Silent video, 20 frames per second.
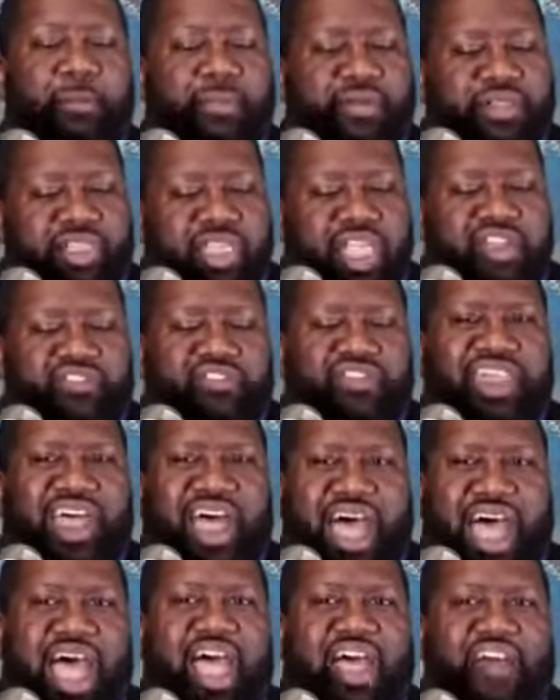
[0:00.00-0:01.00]
I believe
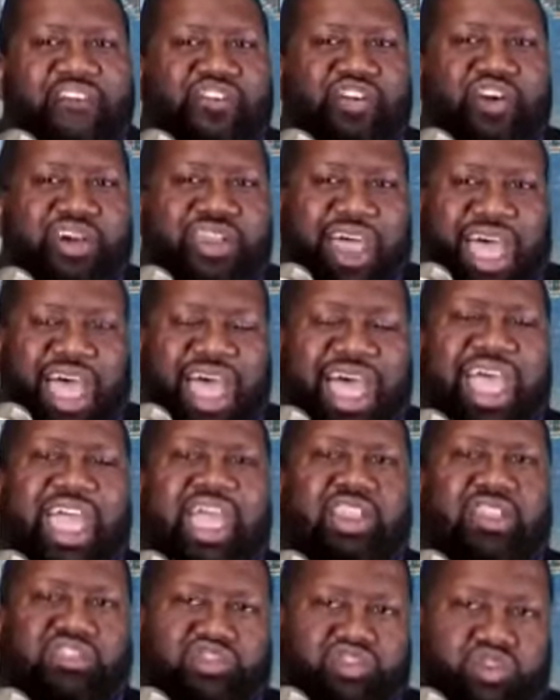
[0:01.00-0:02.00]
in an eye for an
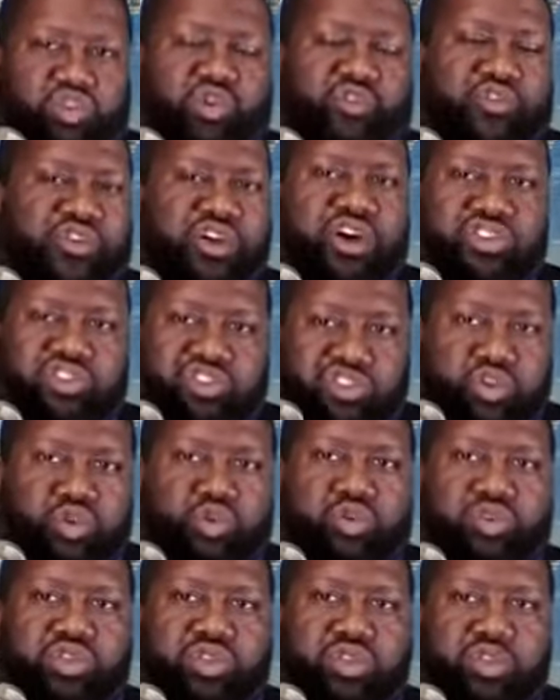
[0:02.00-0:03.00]
eye and a tooth for a
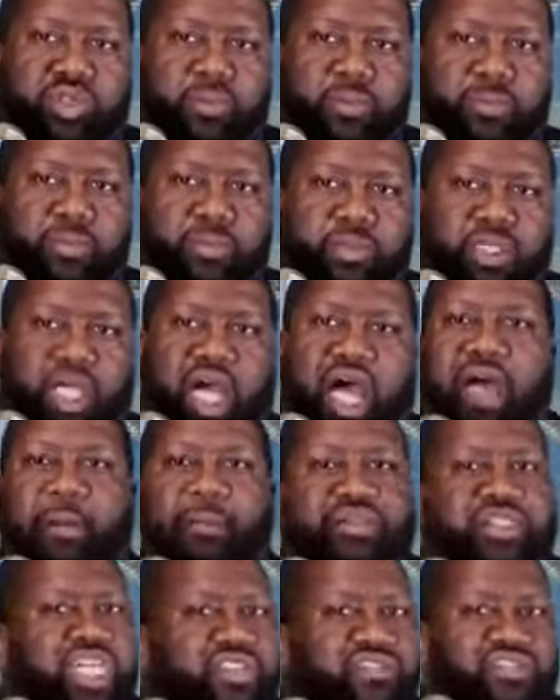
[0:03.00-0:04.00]
tooth.
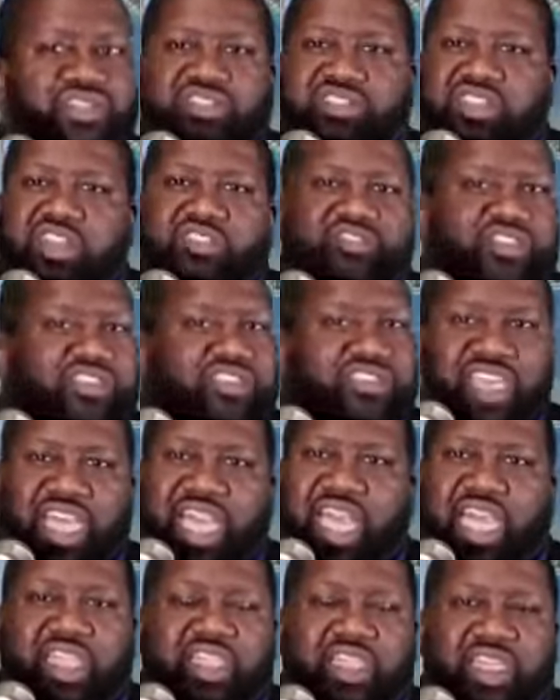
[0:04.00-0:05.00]
I believe in tit for
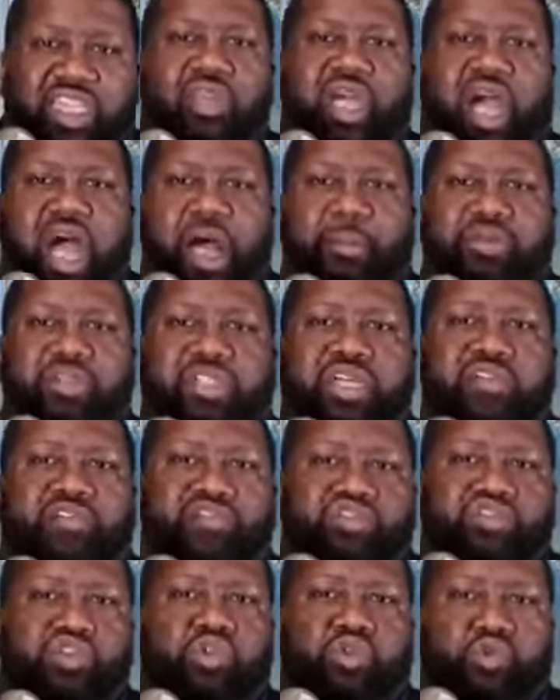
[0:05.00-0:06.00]
tat. I
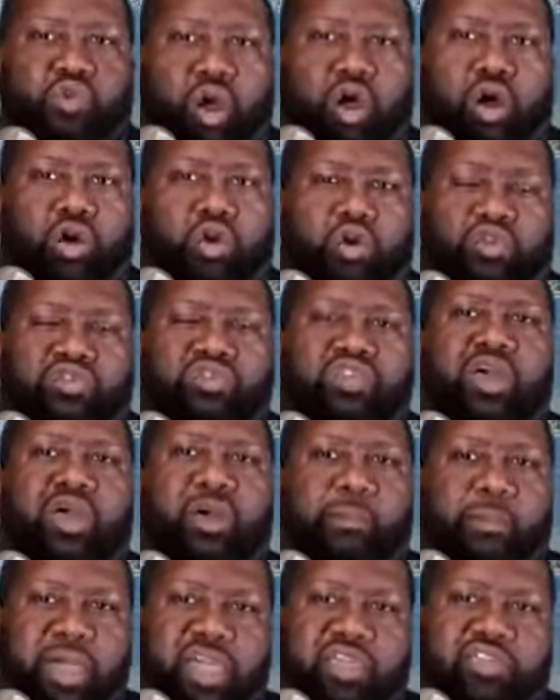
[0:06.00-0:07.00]
believe two wrongs
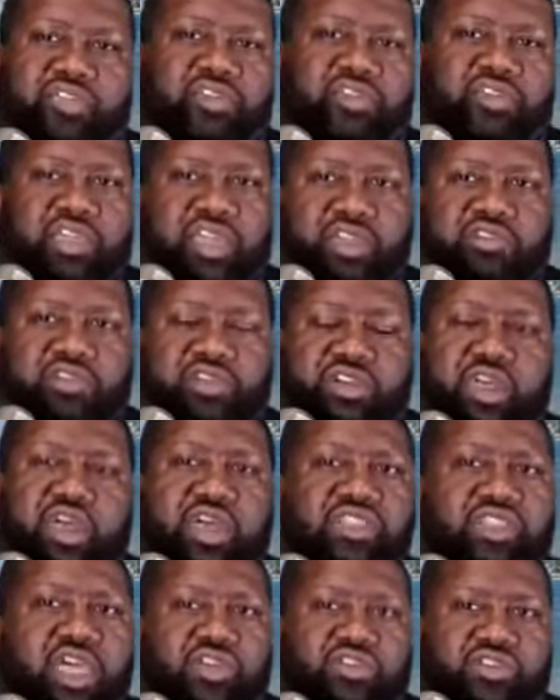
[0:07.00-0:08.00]
makes us
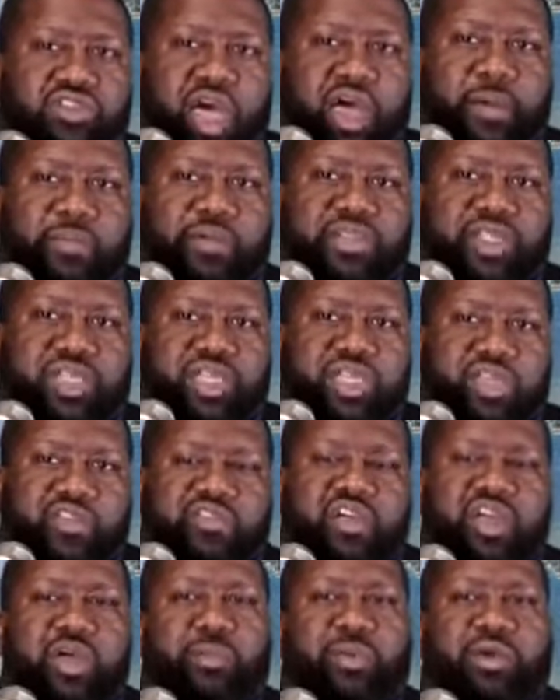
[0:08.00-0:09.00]
even. That's what I
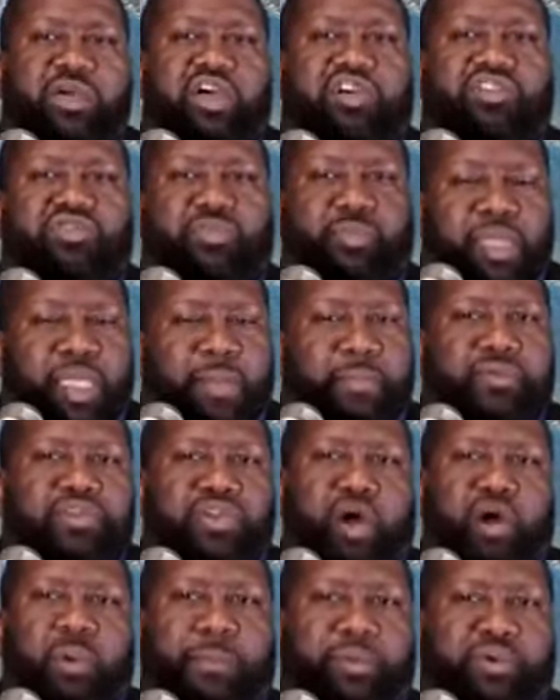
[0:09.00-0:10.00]
believe, because
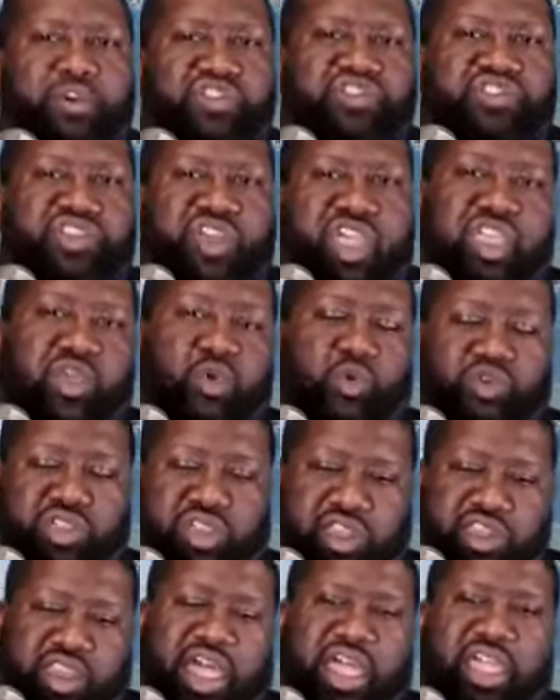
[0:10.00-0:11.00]
people don't appreciate
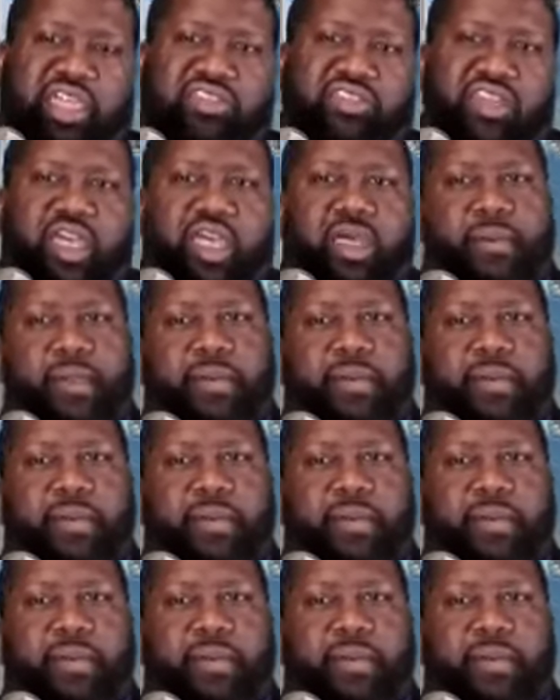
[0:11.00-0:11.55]
when you're nice.